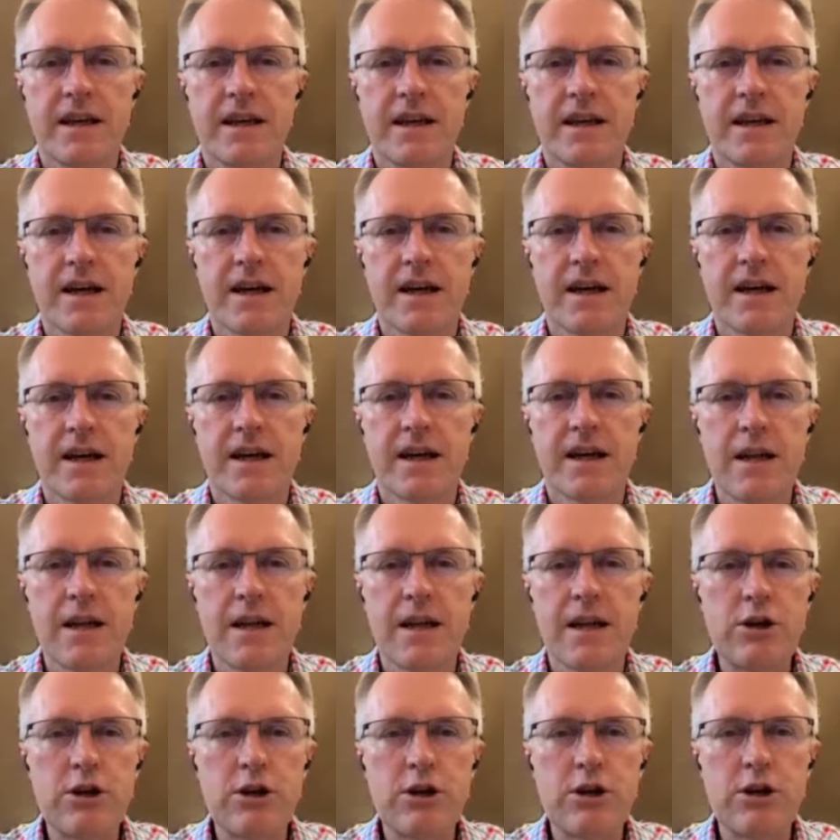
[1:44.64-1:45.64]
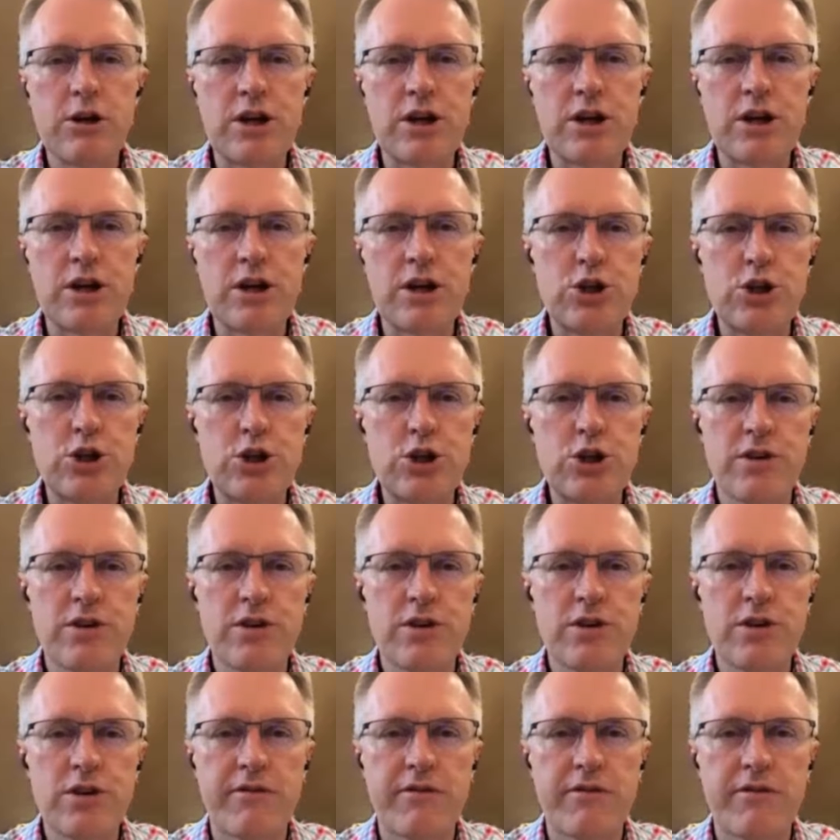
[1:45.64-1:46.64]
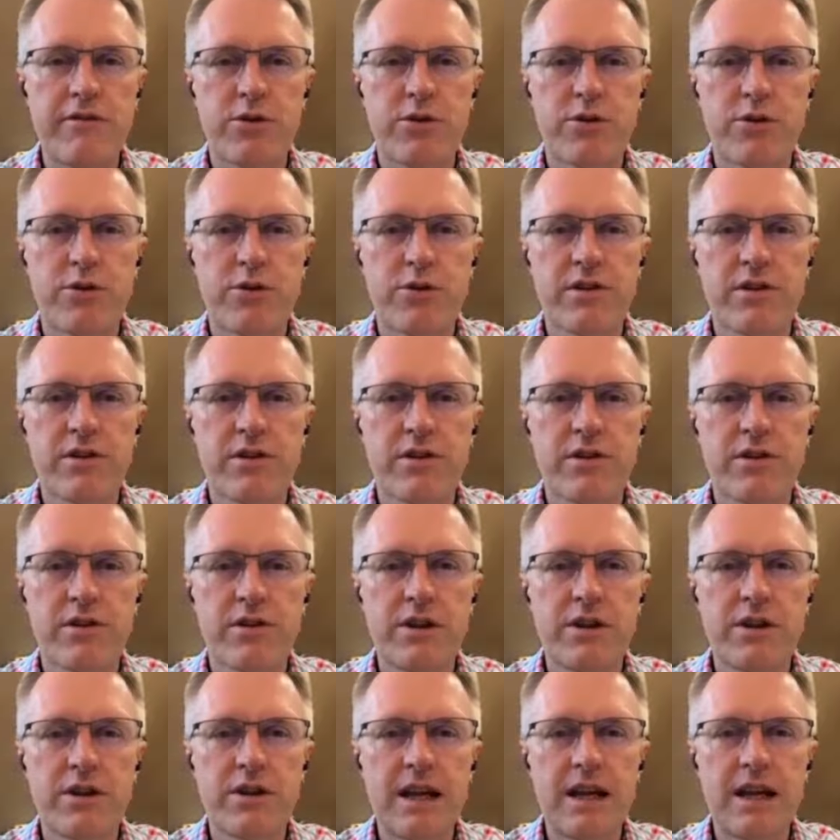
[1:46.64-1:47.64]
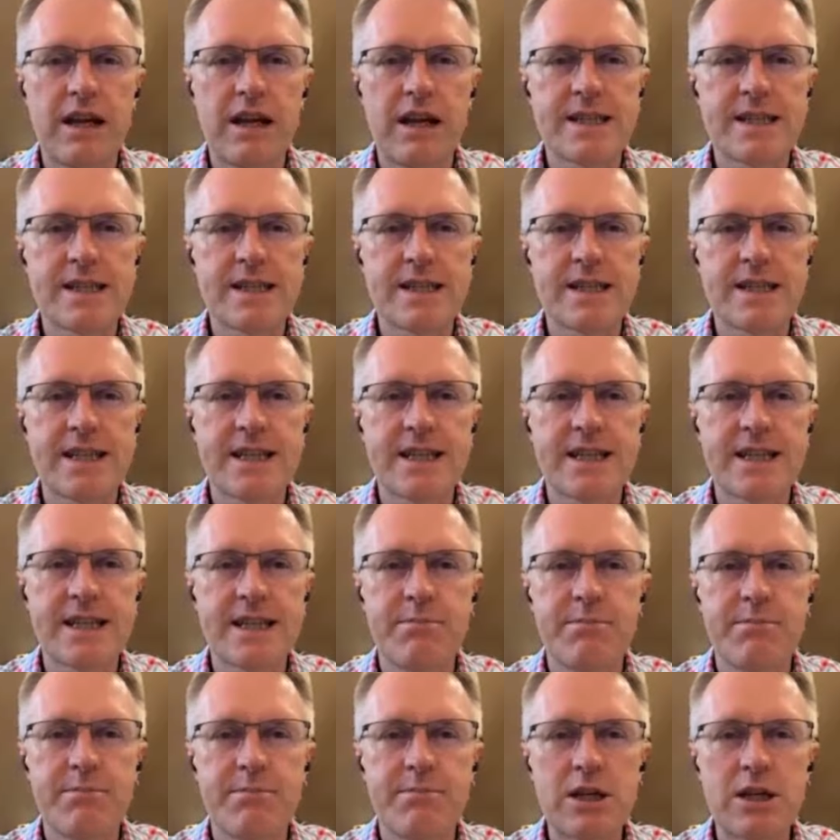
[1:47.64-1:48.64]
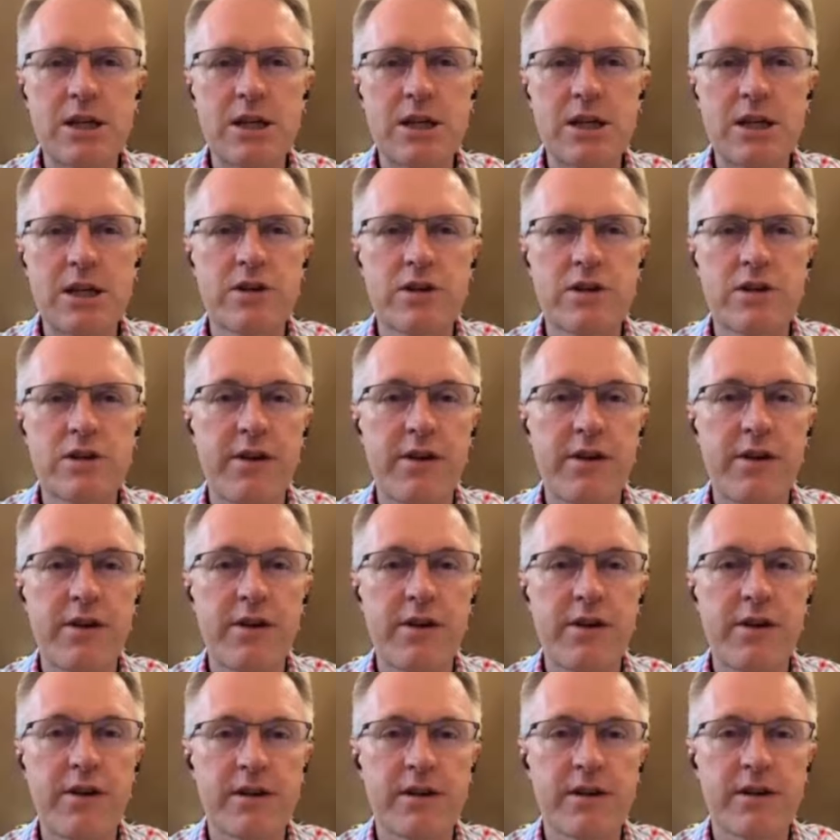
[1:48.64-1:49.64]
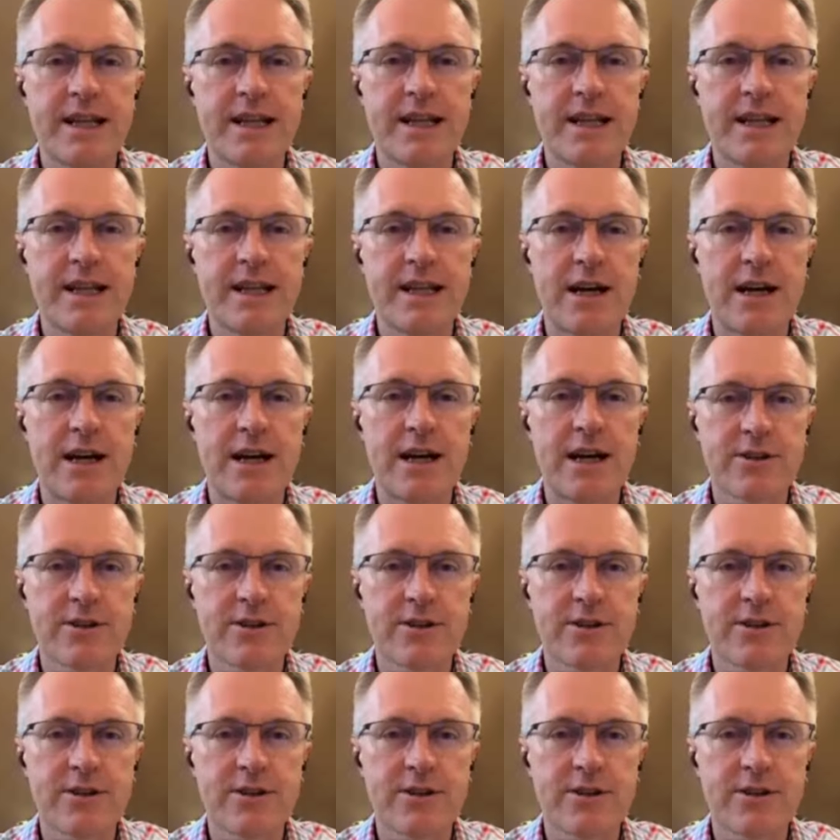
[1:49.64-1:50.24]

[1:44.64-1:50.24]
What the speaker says: I think anybody who's tried to do this before would realize that it's much more difficult than it sounds.